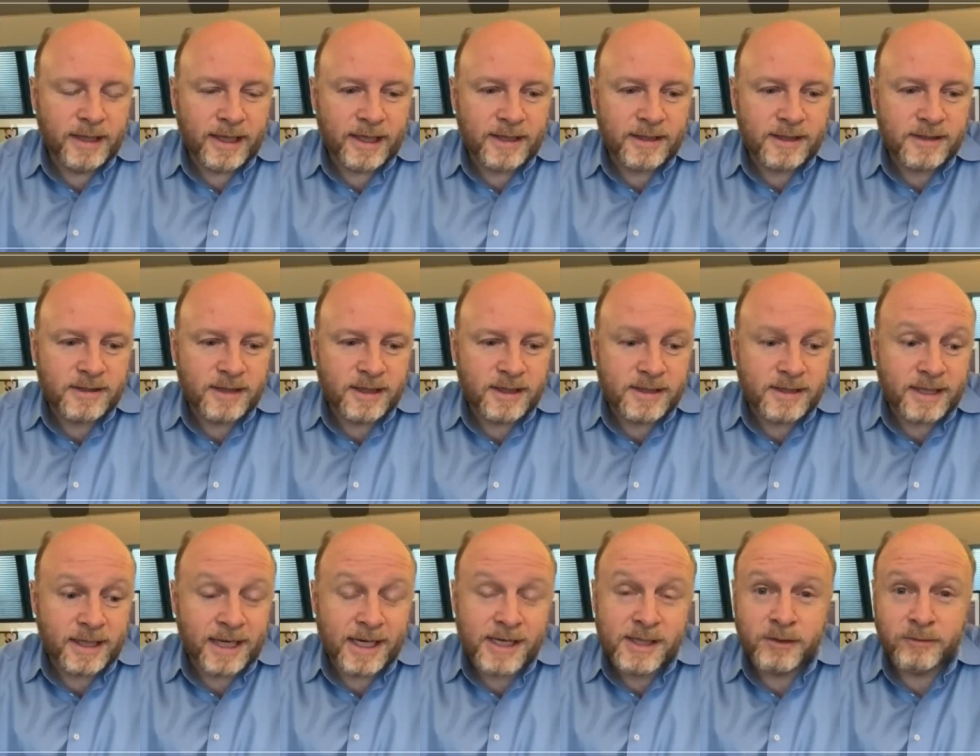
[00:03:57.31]
It, it's a
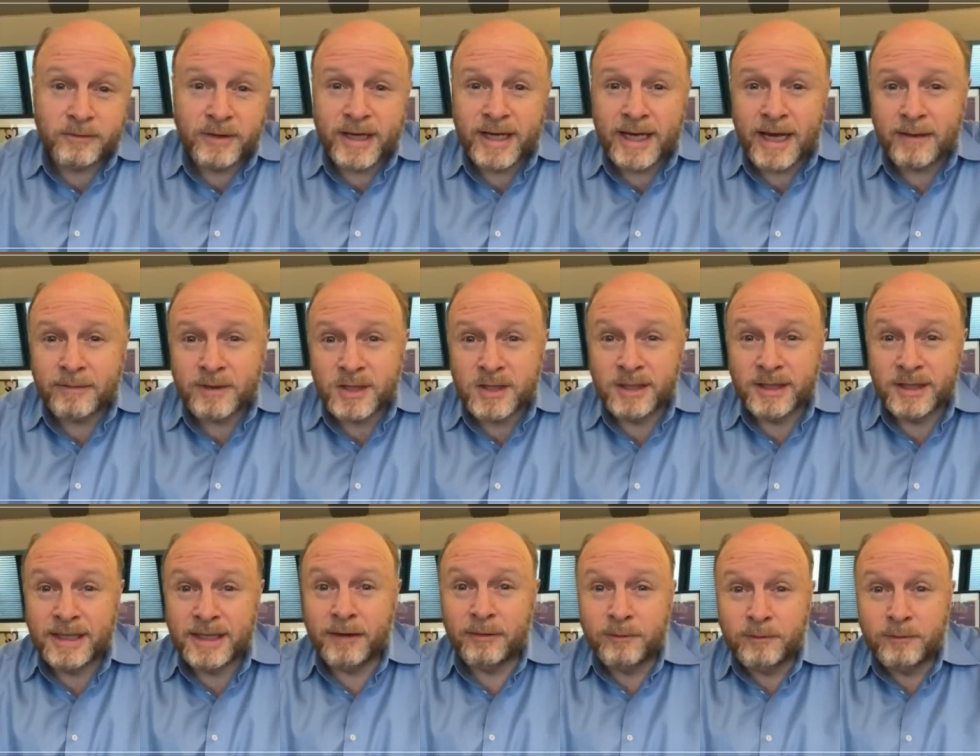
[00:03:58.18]
case of then having to
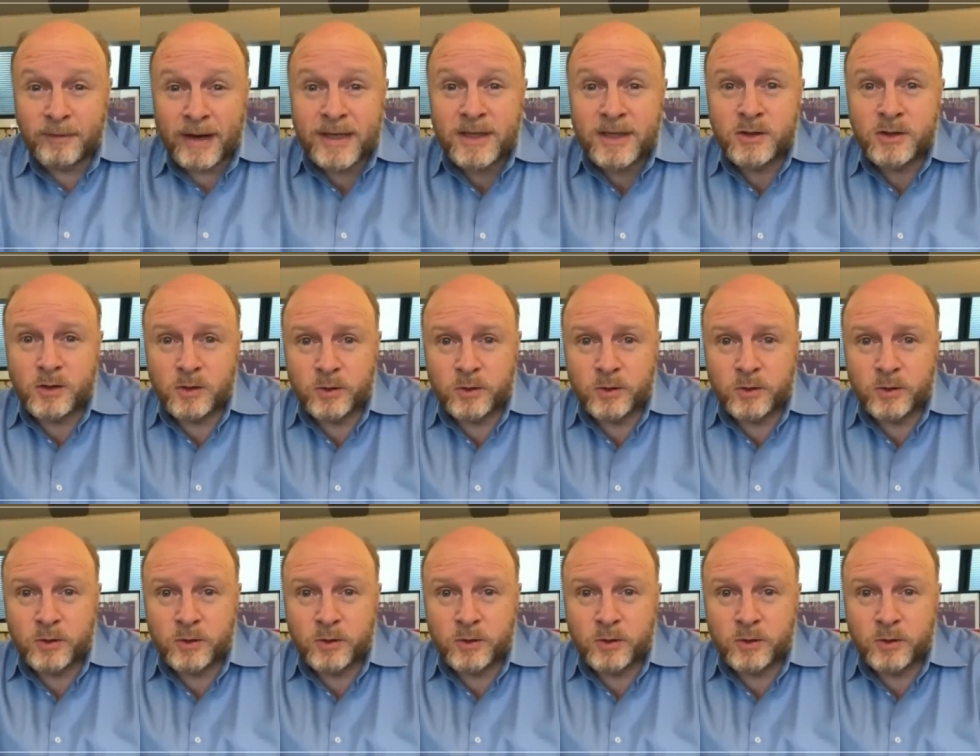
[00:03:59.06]
defend